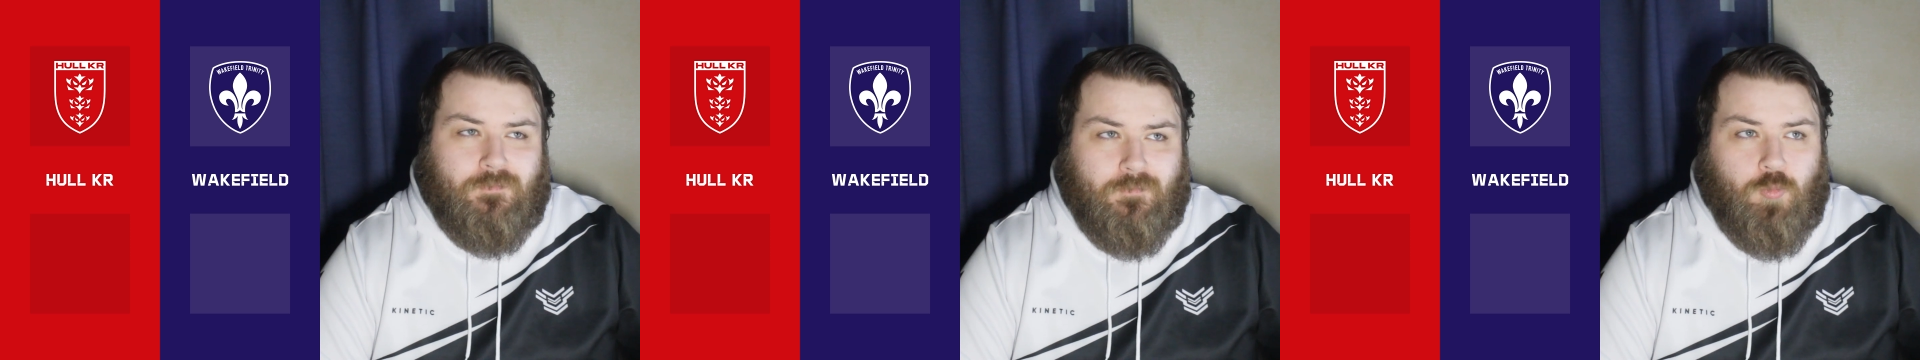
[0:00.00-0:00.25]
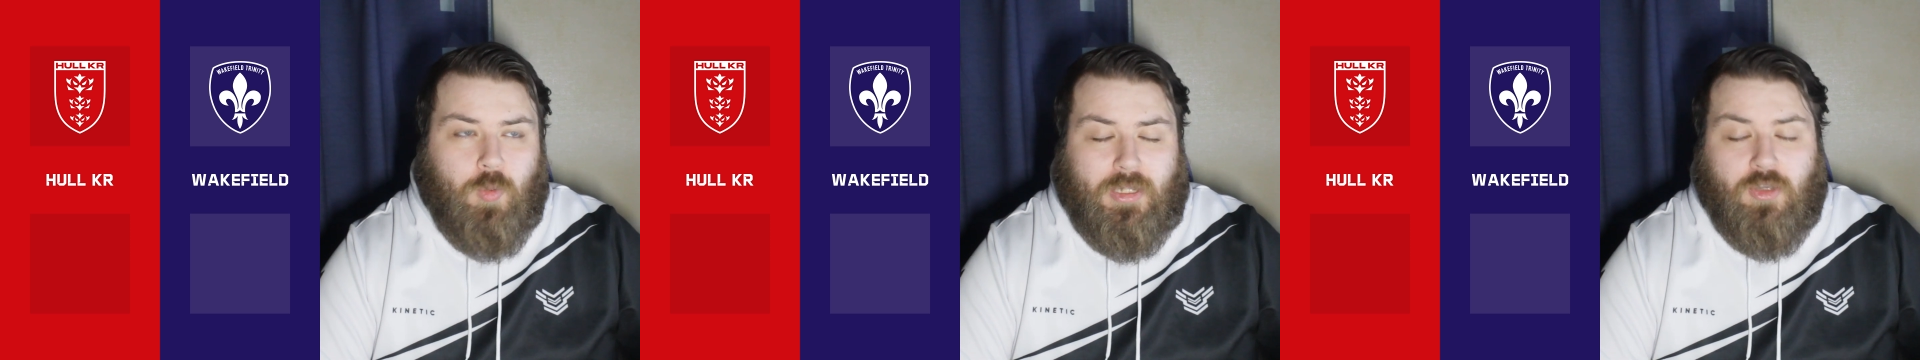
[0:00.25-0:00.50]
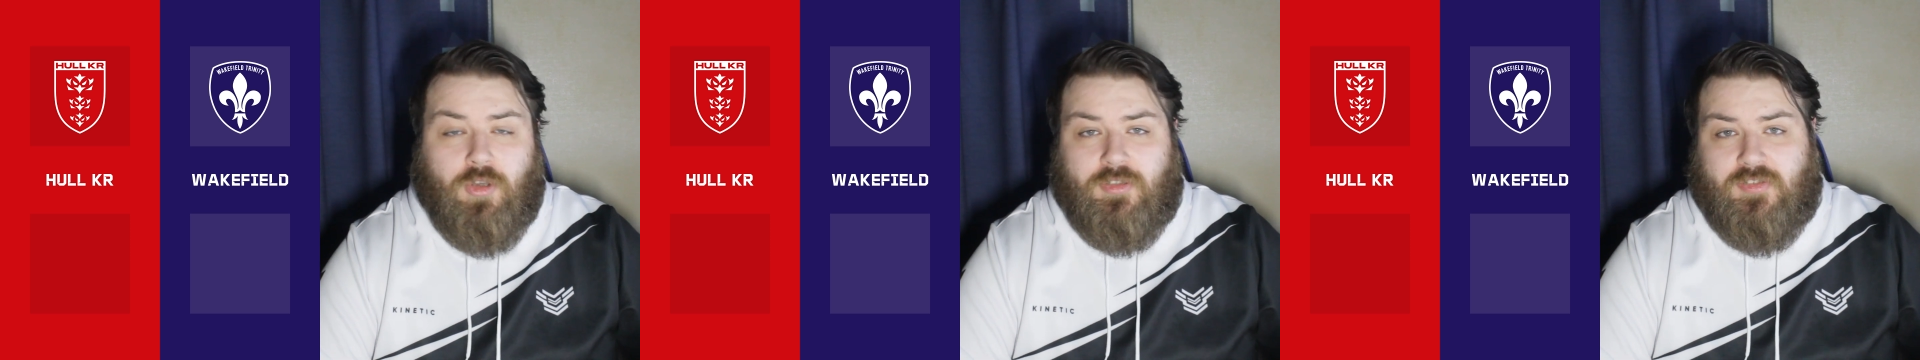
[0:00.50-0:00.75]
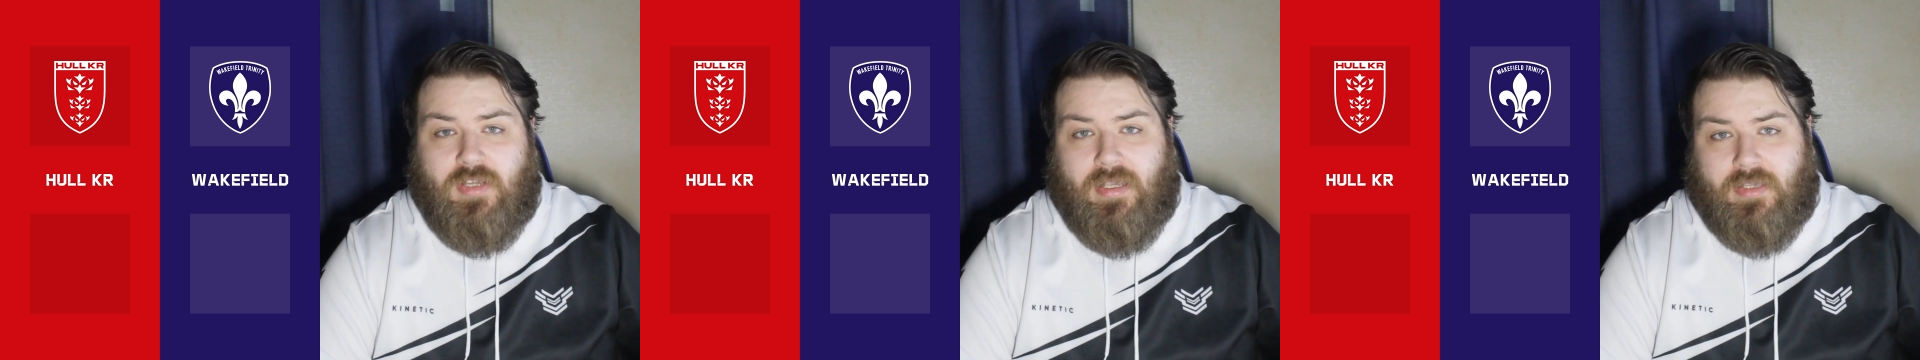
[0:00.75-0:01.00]
we could
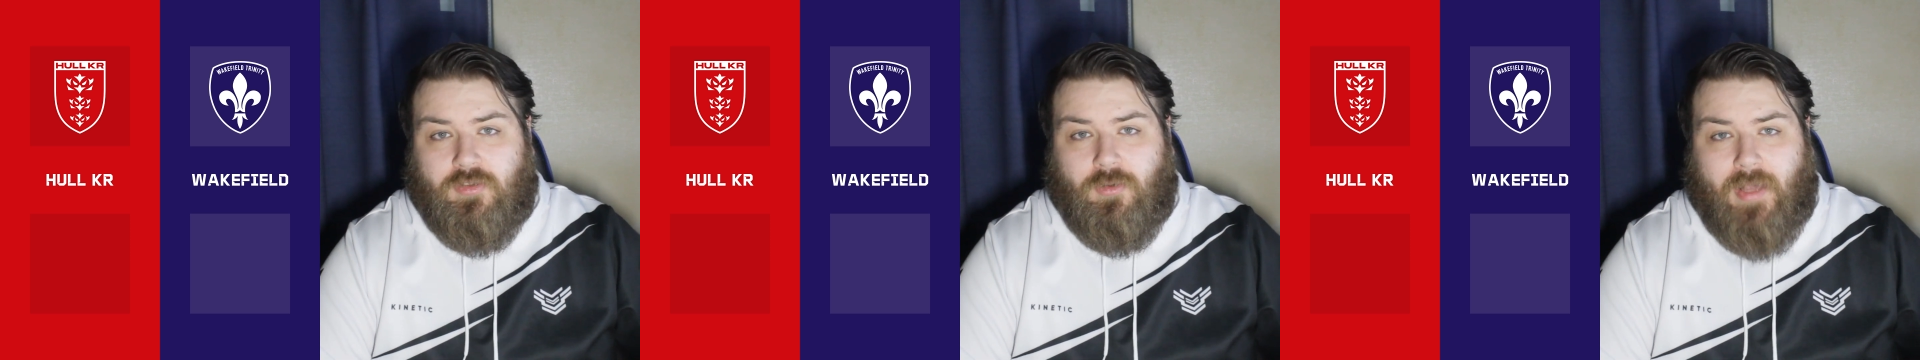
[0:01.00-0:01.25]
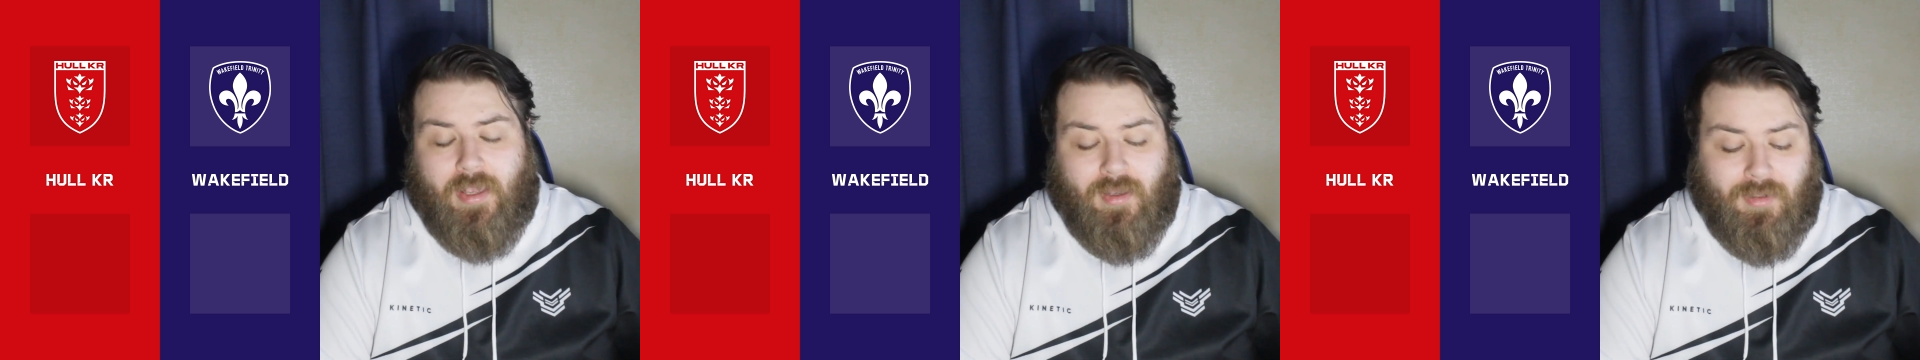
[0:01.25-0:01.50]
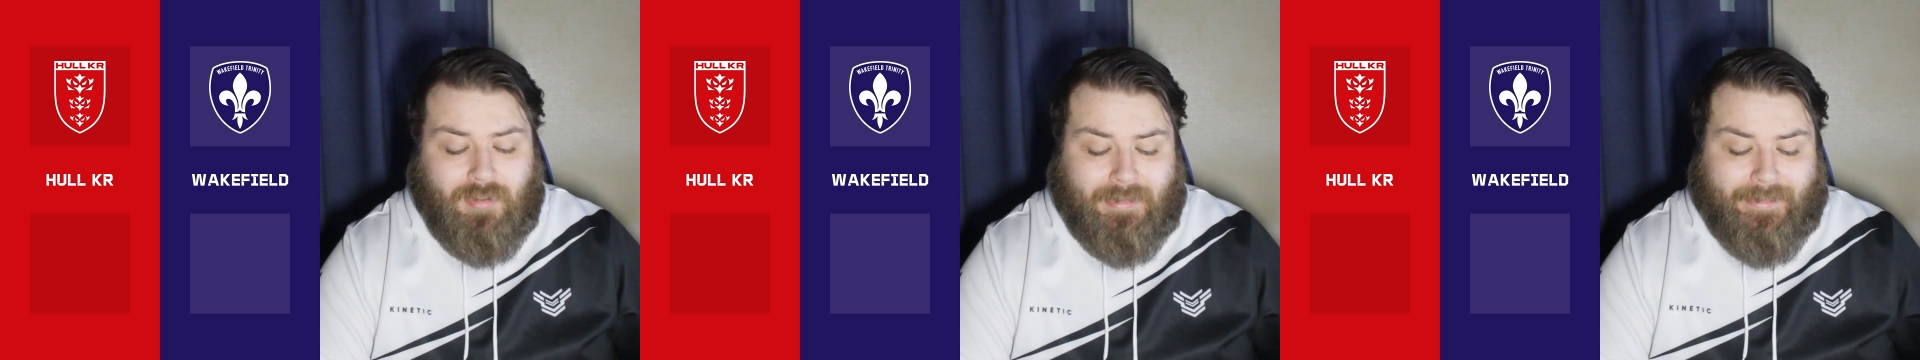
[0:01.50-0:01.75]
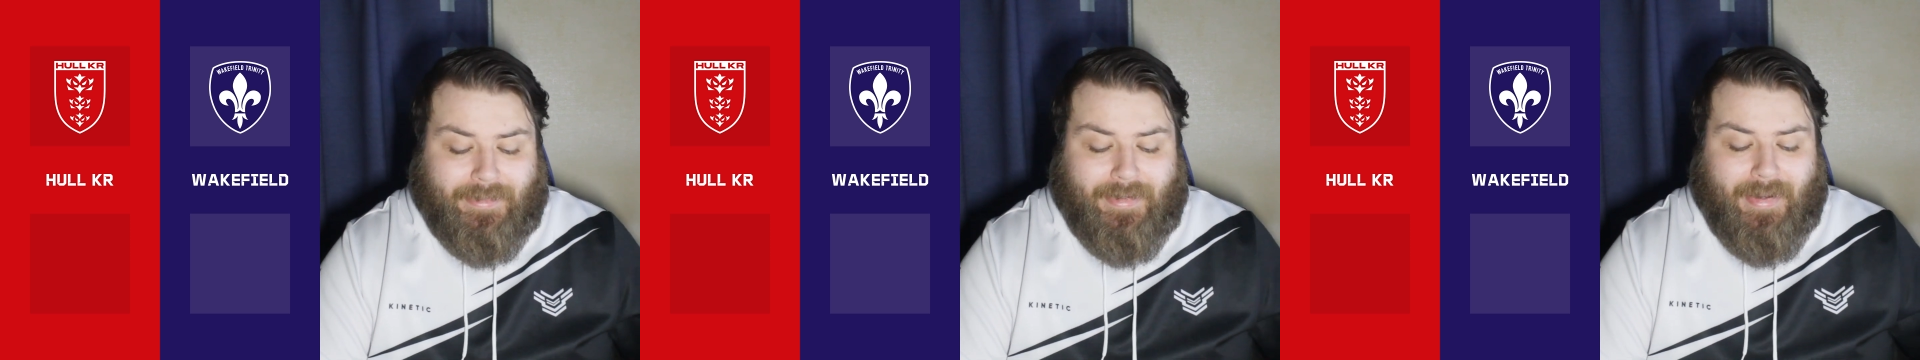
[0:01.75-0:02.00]
see against Hull KR.
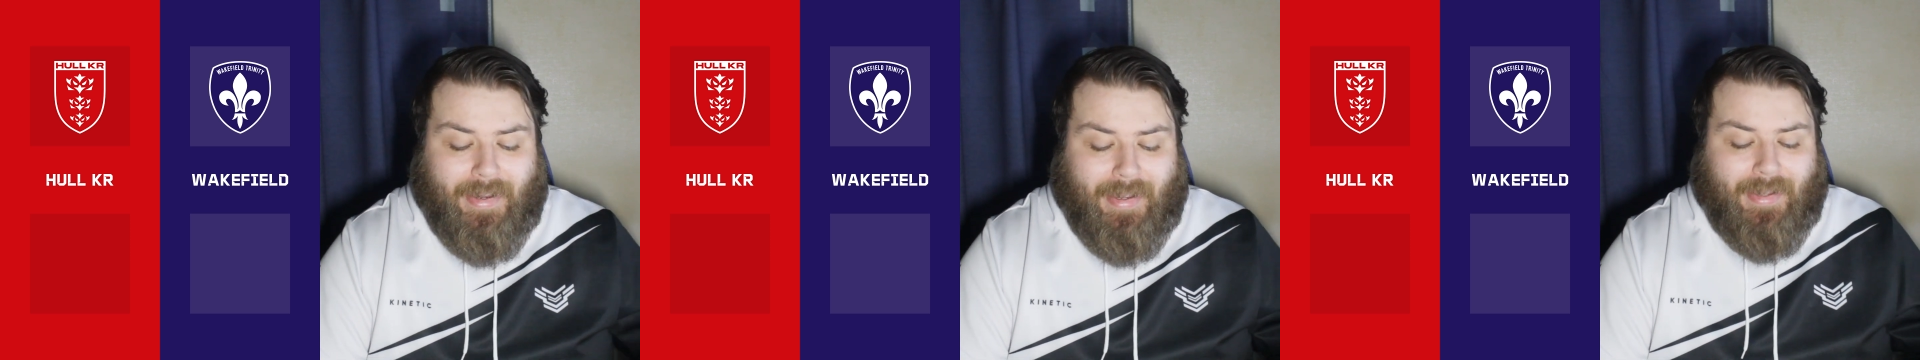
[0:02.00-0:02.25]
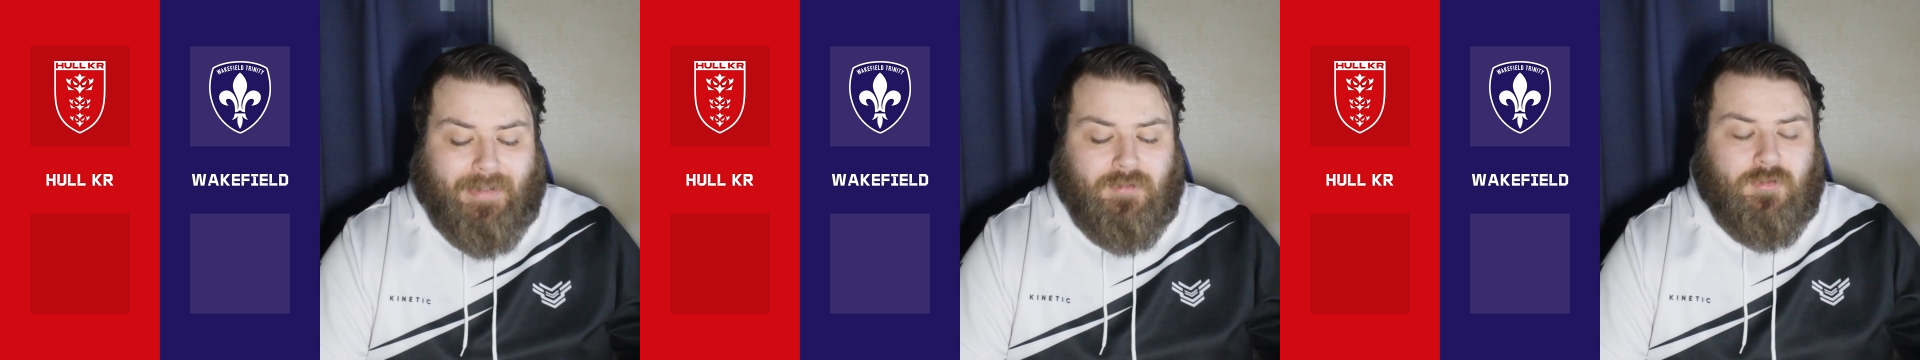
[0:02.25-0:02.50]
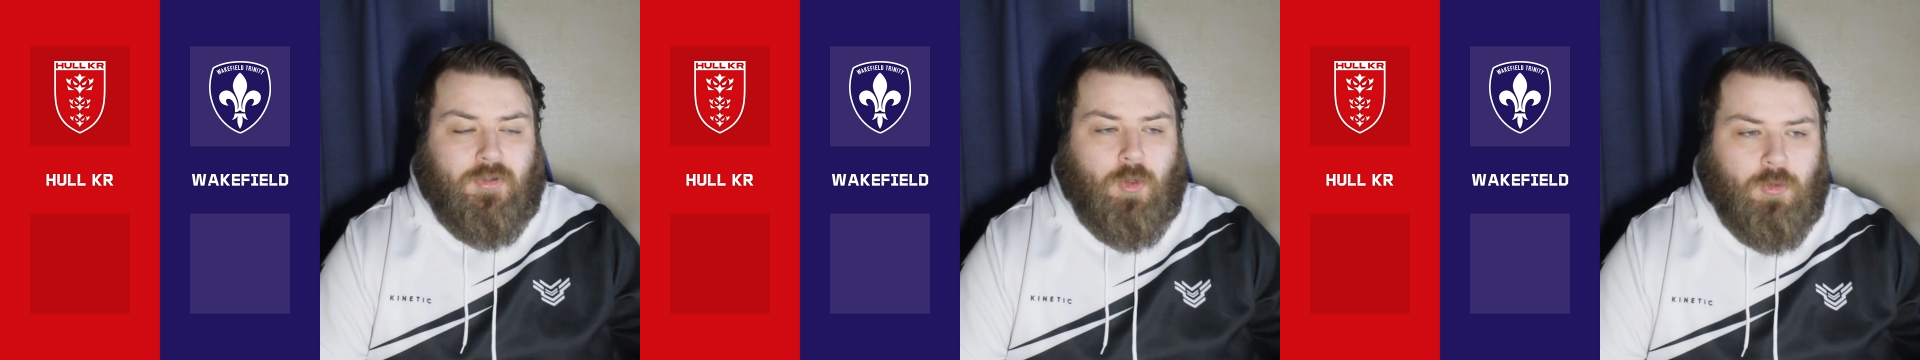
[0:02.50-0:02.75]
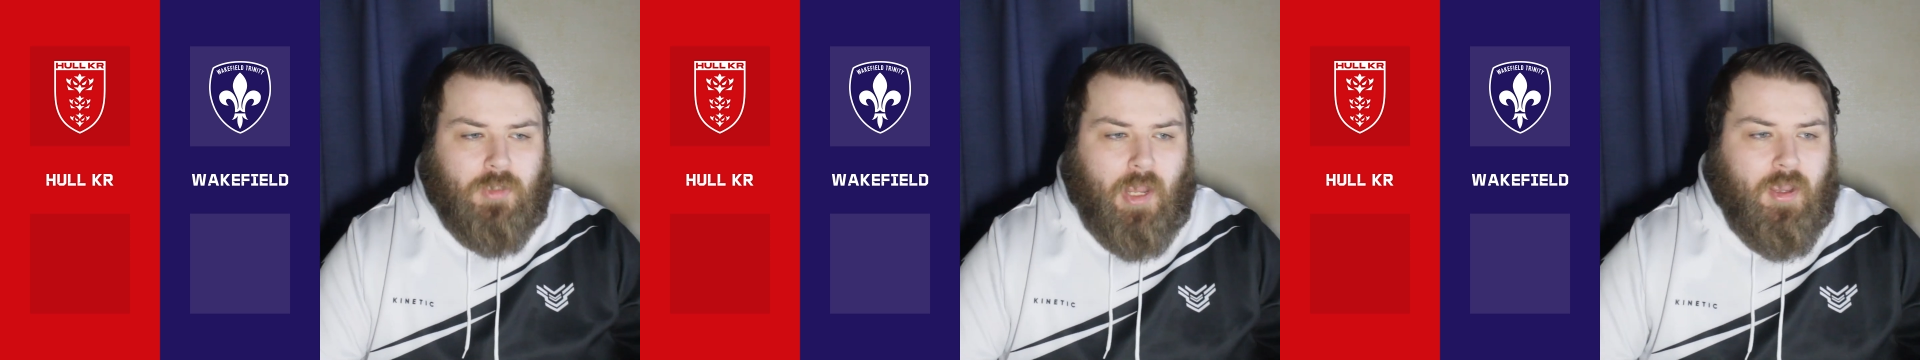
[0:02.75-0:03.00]
And
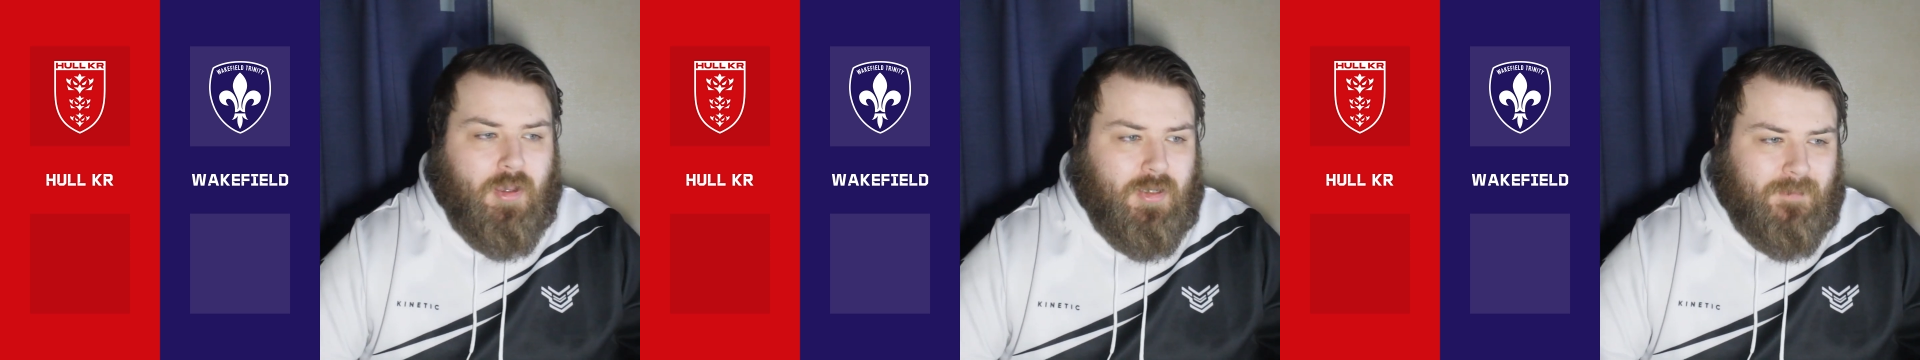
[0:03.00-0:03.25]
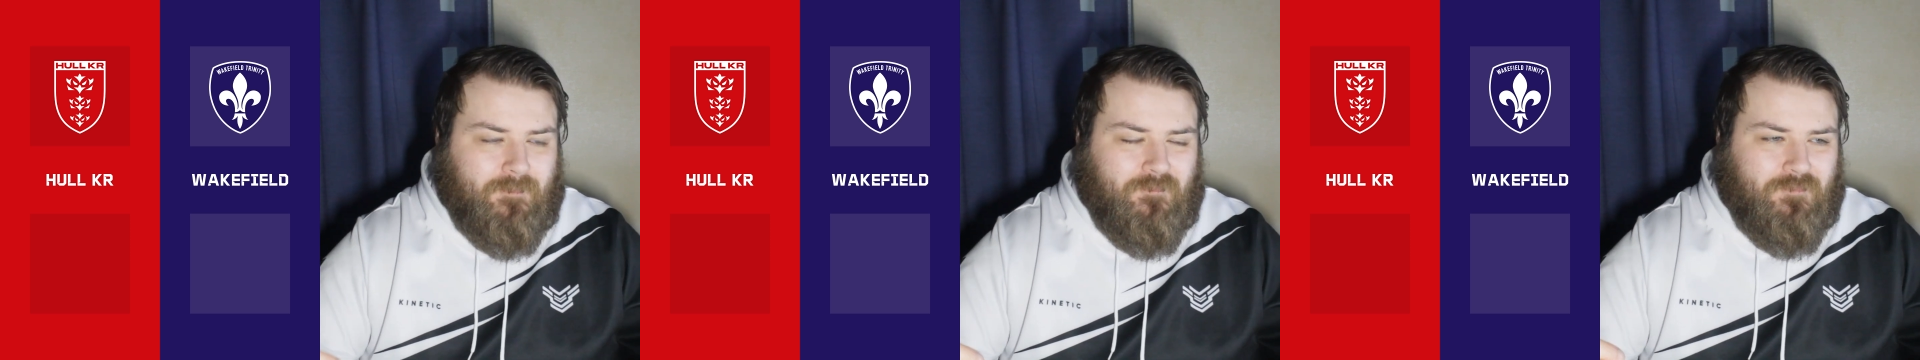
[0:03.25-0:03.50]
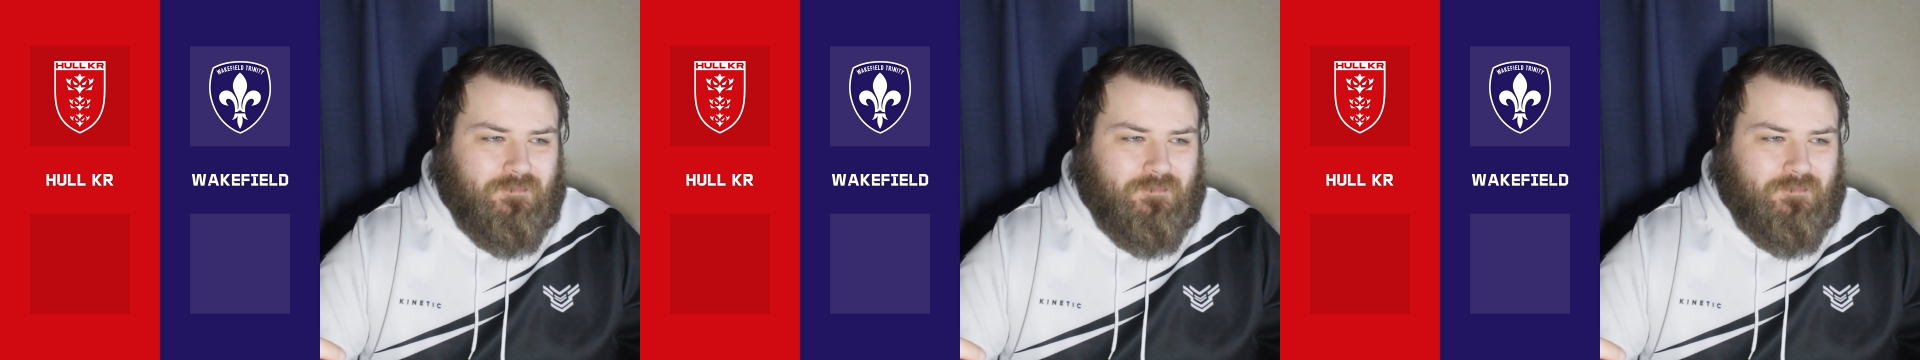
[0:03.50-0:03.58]
Hull KR